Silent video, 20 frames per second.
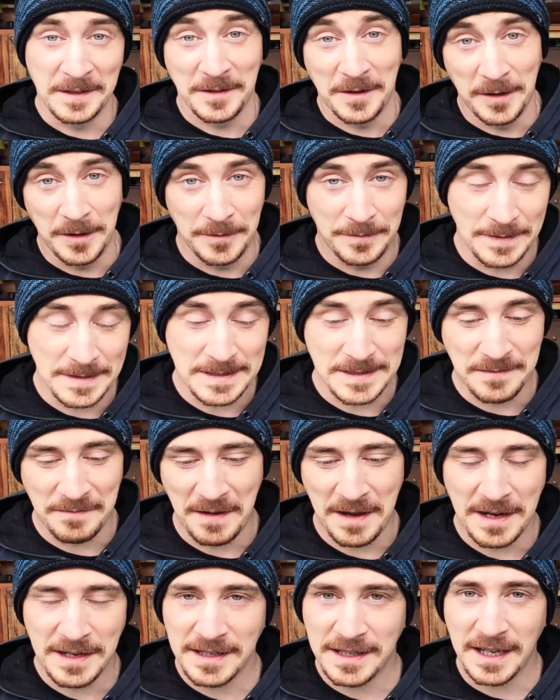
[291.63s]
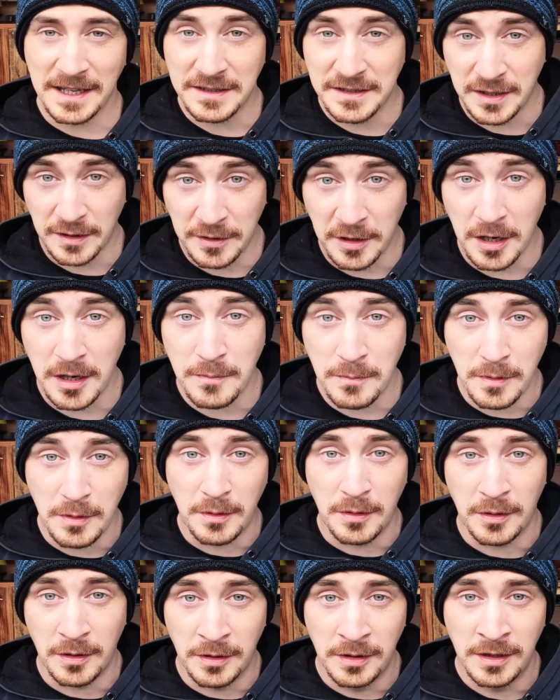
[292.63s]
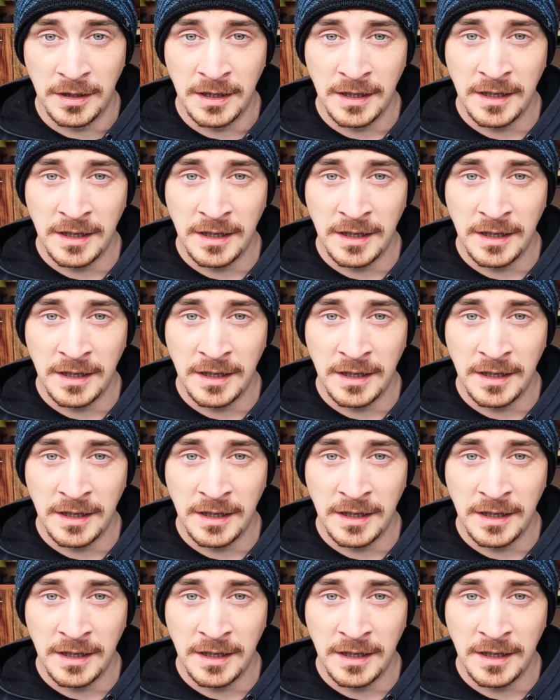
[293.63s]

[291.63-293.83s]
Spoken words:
I've got to fix the van again. So no more.